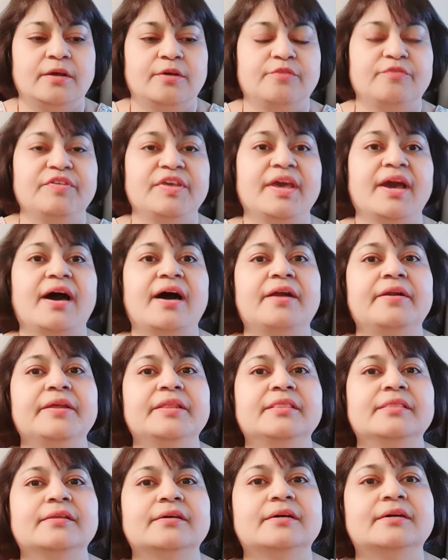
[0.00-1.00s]
we are
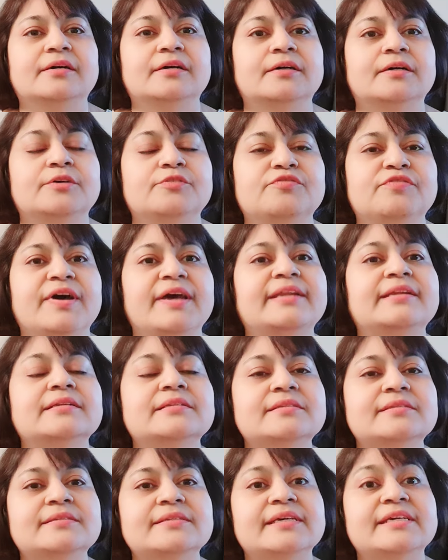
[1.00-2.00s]
in the final
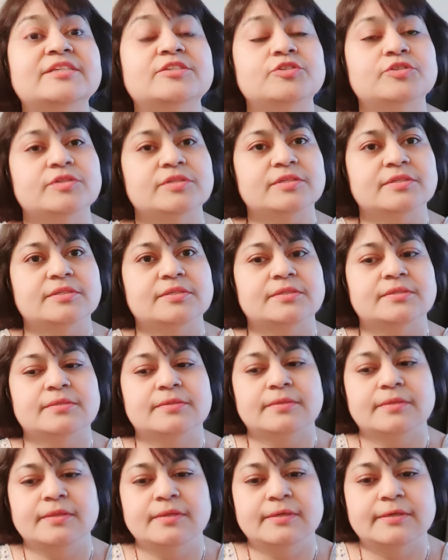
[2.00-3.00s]
stages,
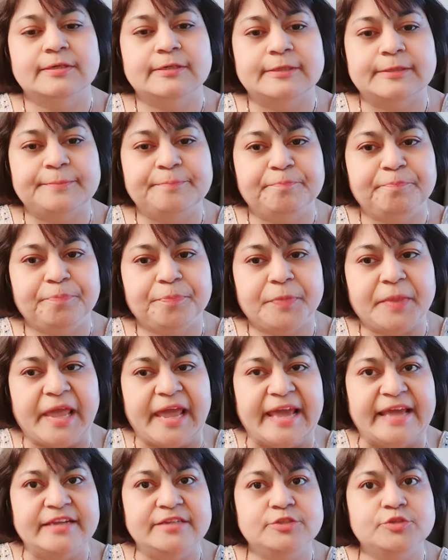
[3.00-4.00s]
the
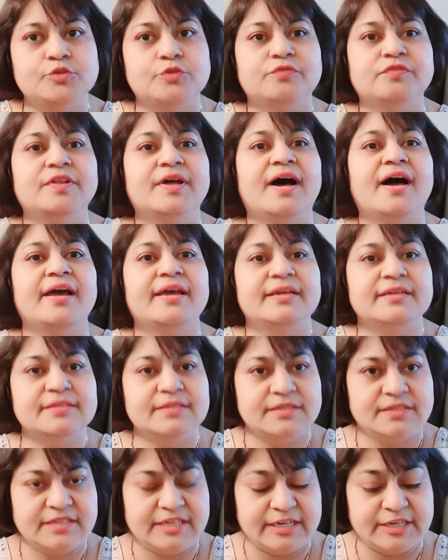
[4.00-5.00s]
end of the iron
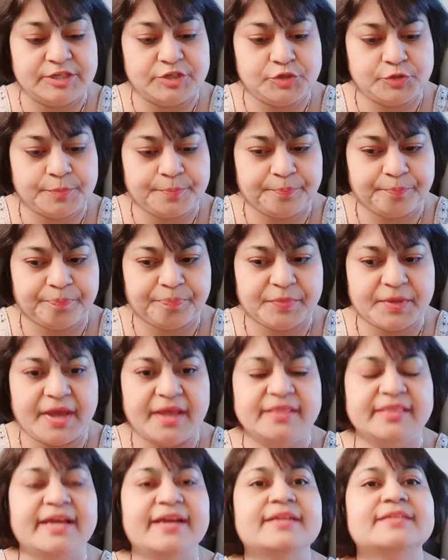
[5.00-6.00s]
stage
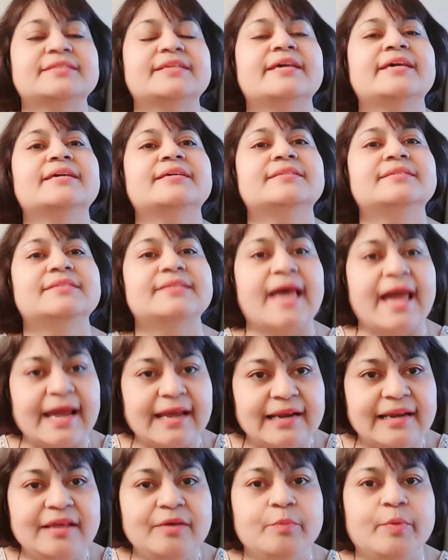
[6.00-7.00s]
and that is
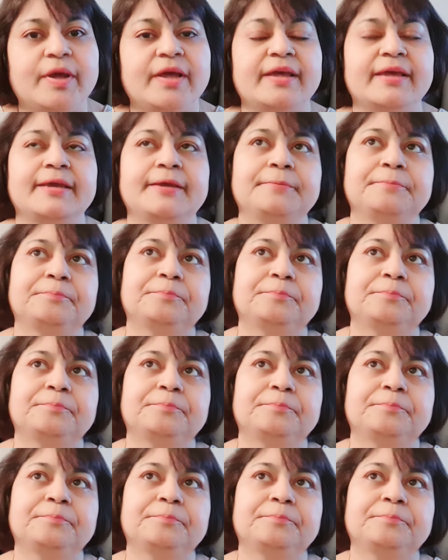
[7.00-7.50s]
exactly why